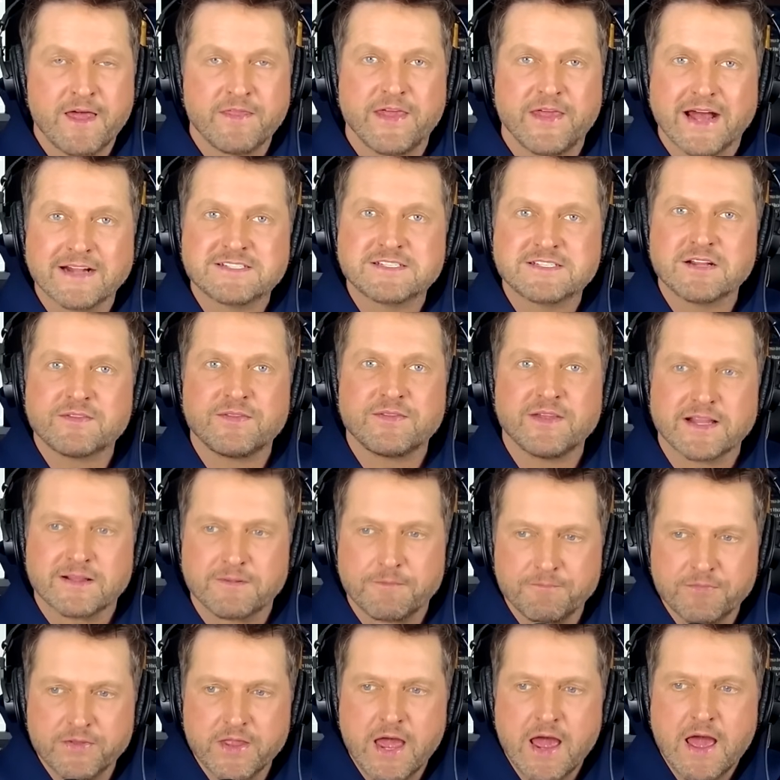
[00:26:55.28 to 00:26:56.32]
That's it. Like,
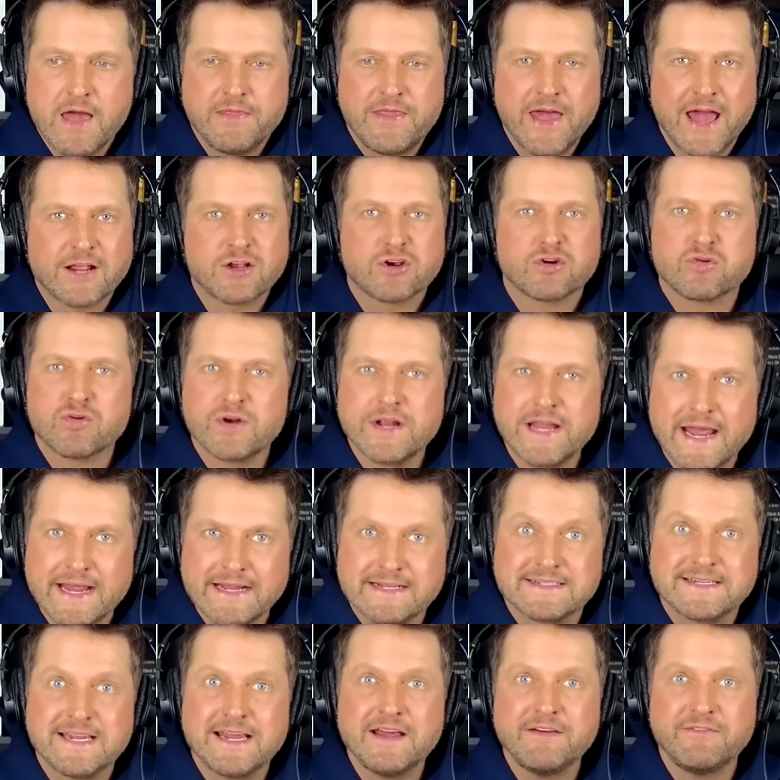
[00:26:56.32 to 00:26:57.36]
that
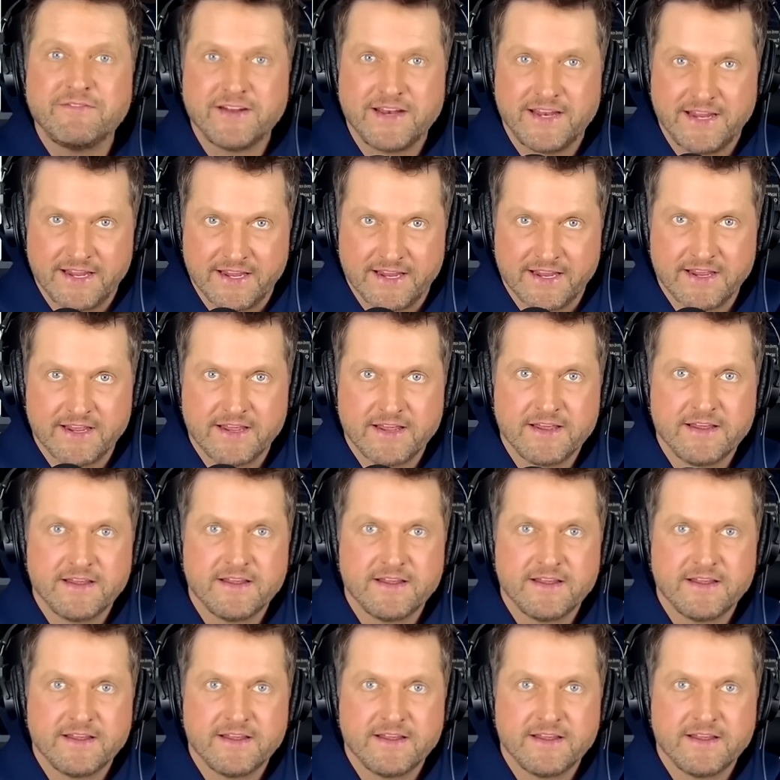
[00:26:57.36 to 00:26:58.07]
creativity